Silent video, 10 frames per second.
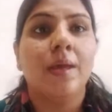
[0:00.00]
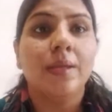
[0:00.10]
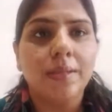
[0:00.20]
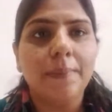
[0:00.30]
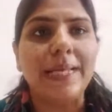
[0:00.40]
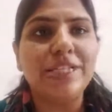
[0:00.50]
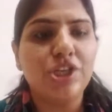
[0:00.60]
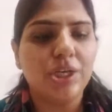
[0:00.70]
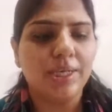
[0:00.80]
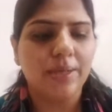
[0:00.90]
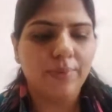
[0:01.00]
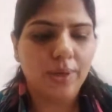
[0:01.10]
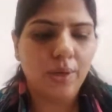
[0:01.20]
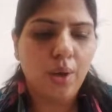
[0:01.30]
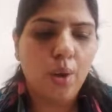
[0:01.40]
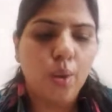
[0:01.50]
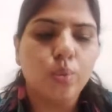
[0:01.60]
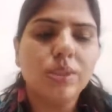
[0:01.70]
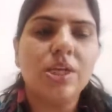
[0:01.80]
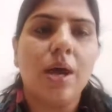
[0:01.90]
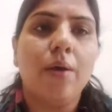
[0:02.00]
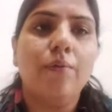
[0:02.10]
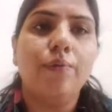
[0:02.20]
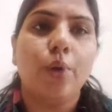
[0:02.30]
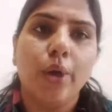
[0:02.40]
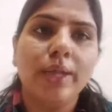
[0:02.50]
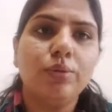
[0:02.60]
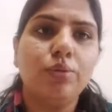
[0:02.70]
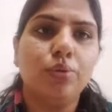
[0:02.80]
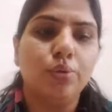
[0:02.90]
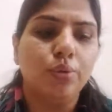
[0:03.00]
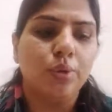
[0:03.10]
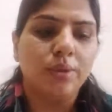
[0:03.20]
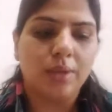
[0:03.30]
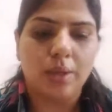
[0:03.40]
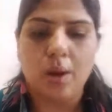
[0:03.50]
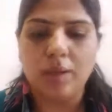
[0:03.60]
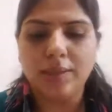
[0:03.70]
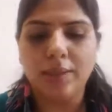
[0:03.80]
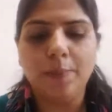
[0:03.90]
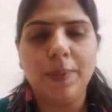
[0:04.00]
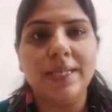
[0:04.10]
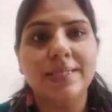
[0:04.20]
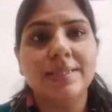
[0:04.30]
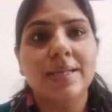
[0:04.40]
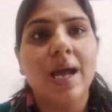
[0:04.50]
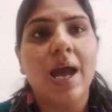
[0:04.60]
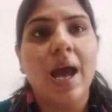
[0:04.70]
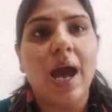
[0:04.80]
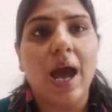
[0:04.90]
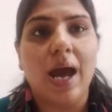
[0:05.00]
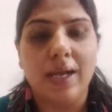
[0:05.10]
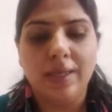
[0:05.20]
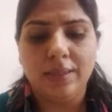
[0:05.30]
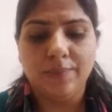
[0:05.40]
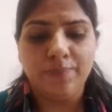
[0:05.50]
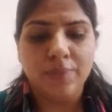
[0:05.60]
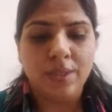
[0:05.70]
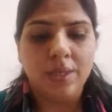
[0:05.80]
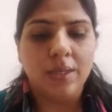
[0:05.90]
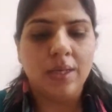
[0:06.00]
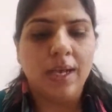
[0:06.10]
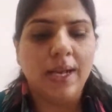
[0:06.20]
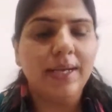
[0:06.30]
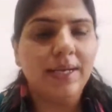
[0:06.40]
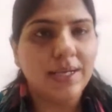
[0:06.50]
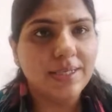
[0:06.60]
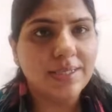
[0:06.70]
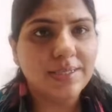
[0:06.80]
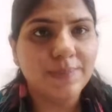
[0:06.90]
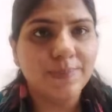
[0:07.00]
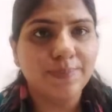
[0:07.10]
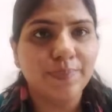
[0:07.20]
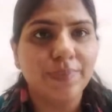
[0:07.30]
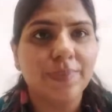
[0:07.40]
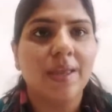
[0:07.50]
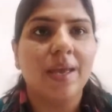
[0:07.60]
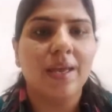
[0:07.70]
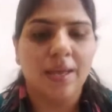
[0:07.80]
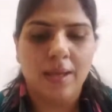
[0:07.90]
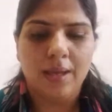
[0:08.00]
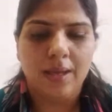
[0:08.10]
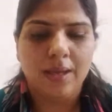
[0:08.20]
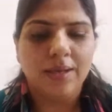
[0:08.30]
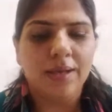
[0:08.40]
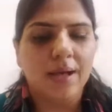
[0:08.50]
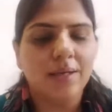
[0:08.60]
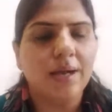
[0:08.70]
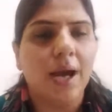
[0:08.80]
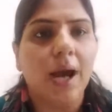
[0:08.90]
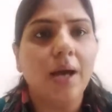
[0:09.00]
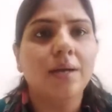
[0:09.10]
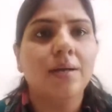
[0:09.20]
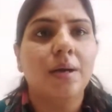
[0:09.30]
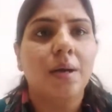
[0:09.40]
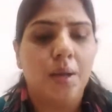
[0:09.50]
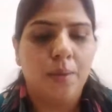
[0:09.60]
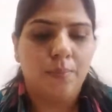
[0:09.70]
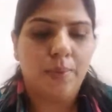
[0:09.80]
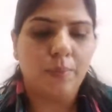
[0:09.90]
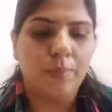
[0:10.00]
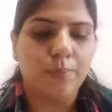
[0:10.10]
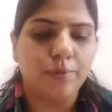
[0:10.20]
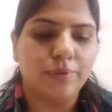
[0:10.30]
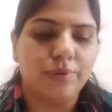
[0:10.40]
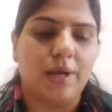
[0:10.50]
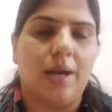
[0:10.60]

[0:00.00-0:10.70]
The major rivers which are flowing through the northern plains are Indus, Ganga, Brahmaputra.